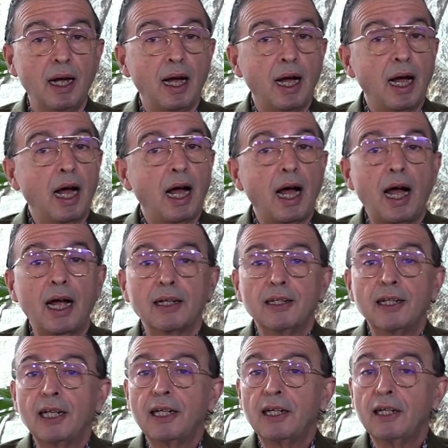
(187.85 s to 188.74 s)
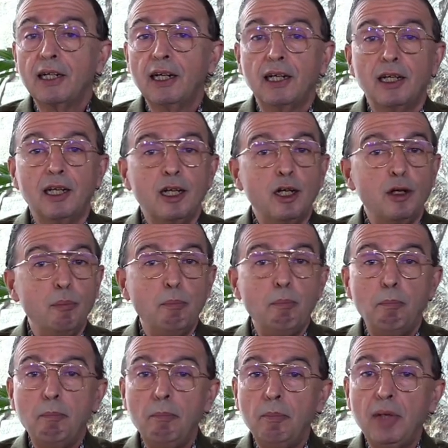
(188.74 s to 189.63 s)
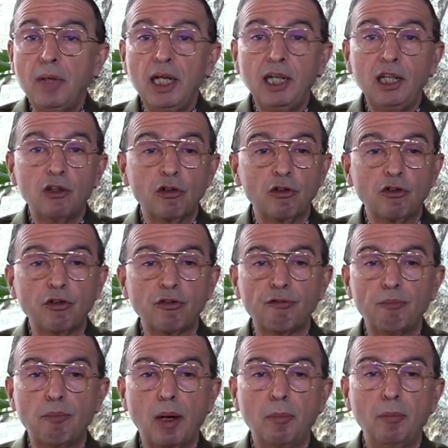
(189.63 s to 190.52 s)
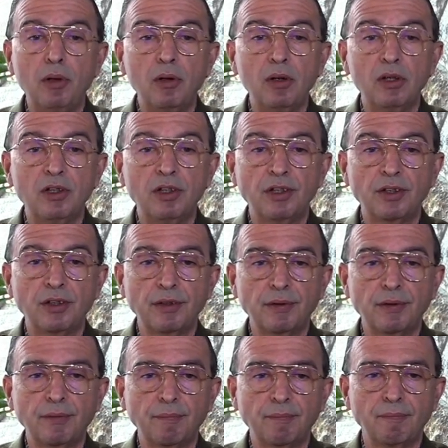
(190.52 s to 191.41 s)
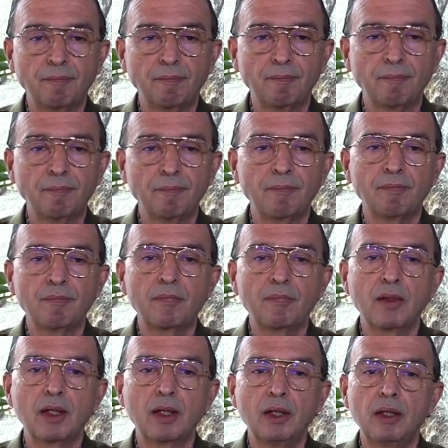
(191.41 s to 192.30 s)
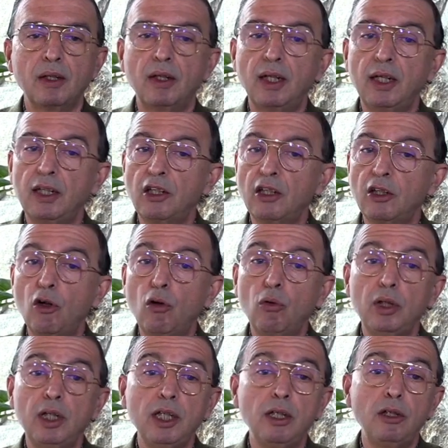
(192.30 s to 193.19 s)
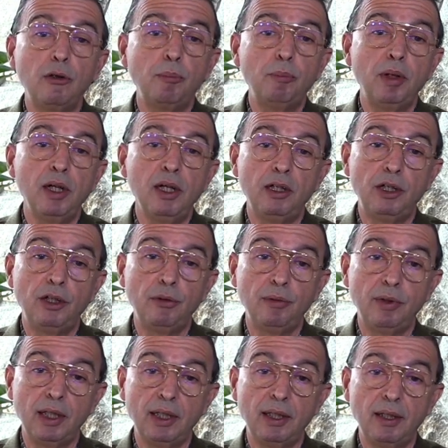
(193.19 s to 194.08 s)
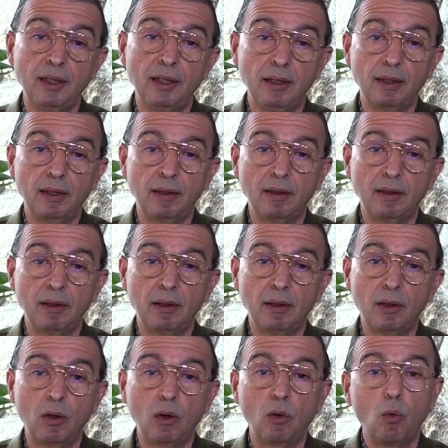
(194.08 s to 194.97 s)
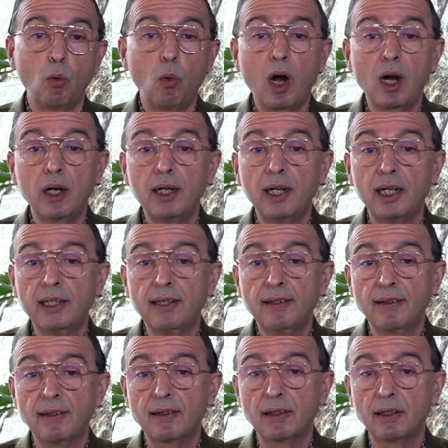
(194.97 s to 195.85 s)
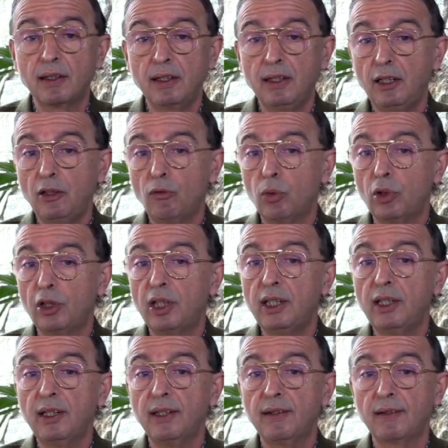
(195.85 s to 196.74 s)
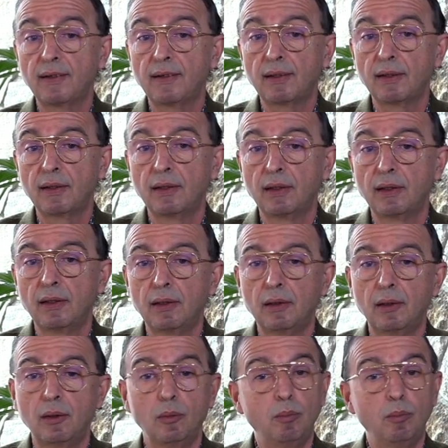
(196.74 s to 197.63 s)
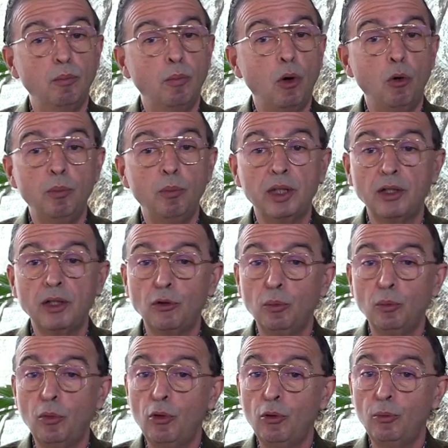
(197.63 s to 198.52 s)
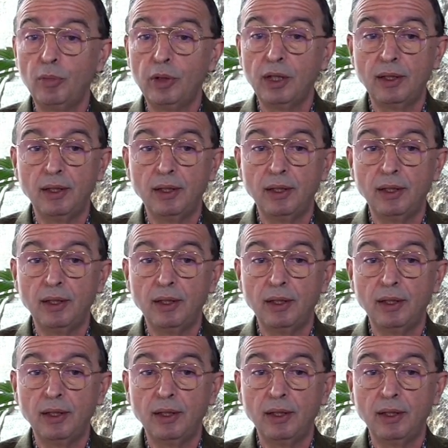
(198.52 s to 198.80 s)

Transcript: And then millions of bubbles. There is no need to build unity. Oneness is what is, moment to moment.